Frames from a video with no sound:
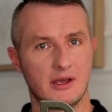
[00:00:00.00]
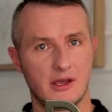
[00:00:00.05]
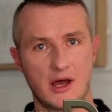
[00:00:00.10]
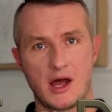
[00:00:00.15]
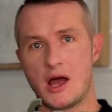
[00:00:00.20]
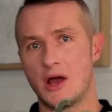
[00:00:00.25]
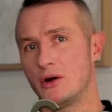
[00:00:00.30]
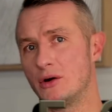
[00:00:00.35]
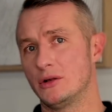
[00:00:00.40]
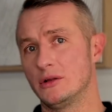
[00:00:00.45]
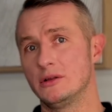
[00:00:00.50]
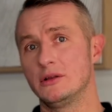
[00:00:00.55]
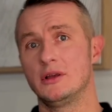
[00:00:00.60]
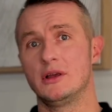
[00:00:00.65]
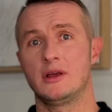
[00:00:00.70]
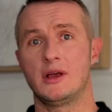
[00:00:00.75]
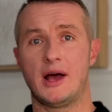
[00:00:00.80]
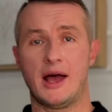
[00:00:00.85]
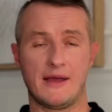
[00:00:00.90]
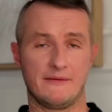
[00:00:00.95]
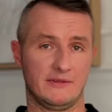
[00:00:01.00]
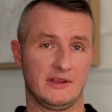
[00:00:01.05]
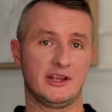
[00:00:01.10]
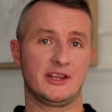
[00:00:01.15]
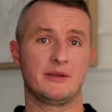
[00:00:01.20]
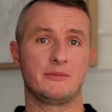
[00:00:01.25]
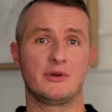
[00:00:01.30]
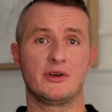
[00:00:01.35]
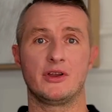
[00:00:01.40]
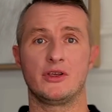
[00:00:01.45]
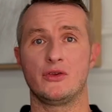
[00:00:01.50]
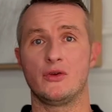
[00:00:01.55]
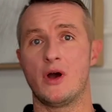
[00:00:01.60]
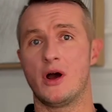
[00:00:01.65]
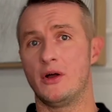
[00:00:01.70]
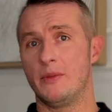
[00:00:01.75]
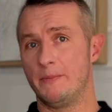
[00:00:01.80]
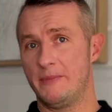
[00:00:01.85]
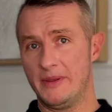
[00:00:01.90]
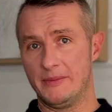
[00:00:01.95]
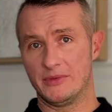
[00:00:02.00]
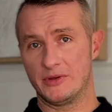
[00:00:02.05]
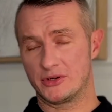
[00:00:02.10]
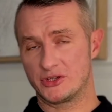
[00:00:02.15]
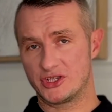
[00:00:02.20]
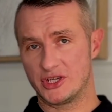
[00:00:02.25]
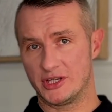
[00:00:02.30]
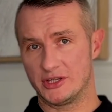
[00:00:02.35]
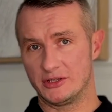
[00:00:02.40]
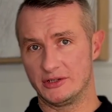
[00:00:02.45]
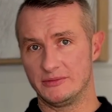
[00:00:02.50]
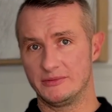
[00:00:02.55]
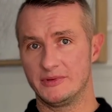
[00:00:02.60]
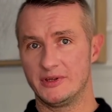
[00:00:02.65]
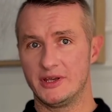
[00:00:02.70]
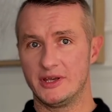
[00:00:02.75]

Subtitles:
Hi all, I'm Vladimir, you are on BIMDoc channel.